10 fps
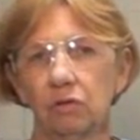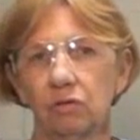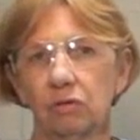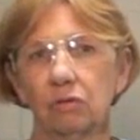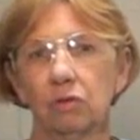
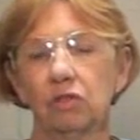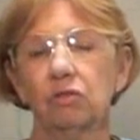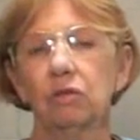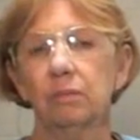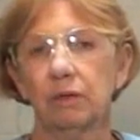sewage
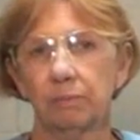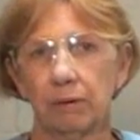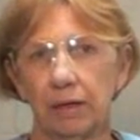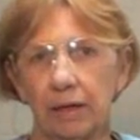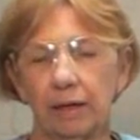treatment
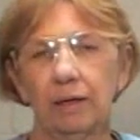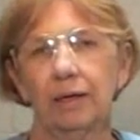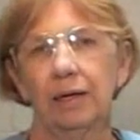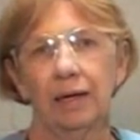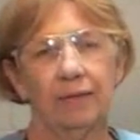plant,
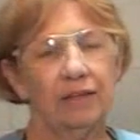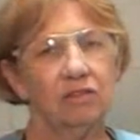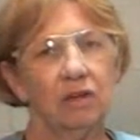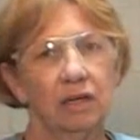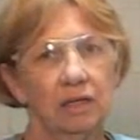and that's
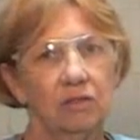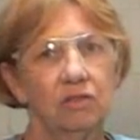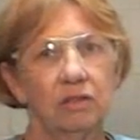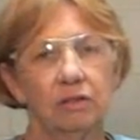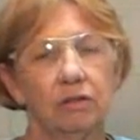not
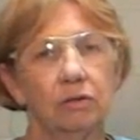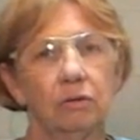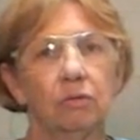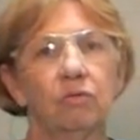easy to do.